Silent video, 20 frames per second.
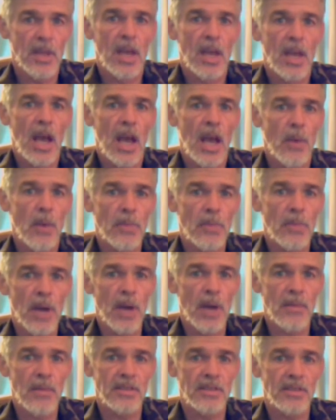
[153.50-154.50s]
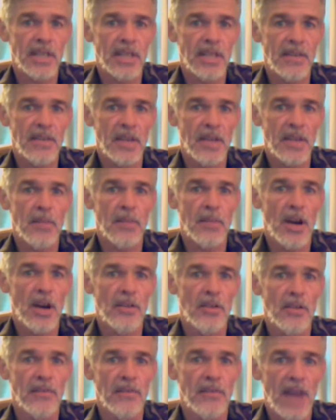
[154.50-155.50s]
and we promise to give them
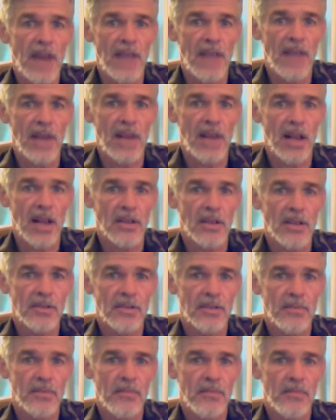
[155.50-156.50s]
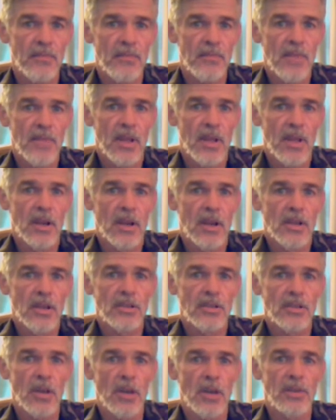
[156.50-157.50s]
$105.
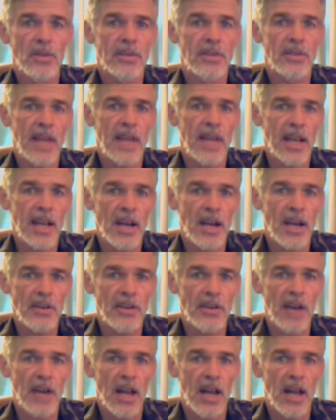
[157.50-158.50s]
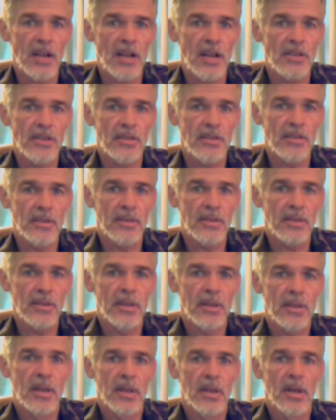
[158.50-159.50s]
So we take $100,
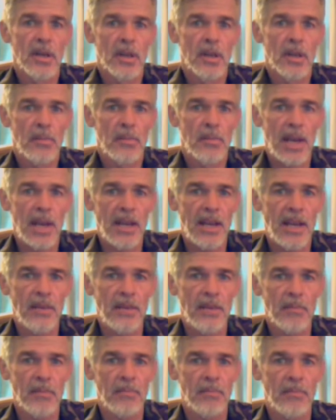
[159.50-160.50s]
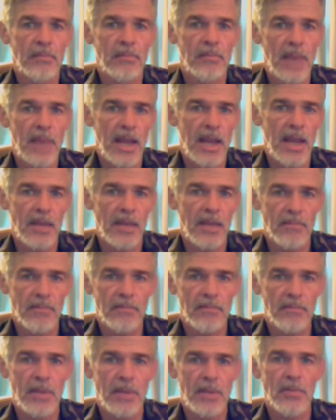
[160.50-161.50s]
pay
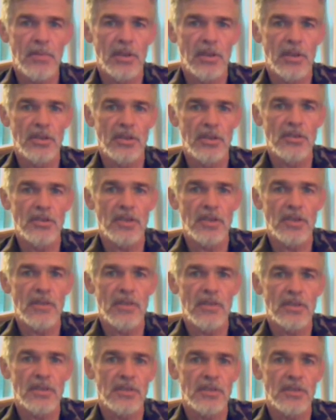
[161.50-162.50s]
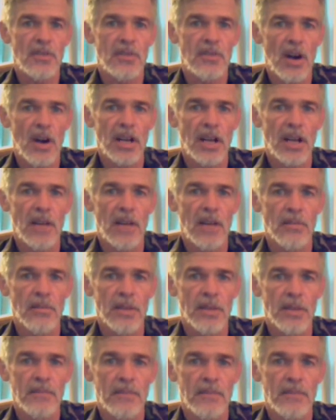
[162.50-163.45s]
people to do services for our government,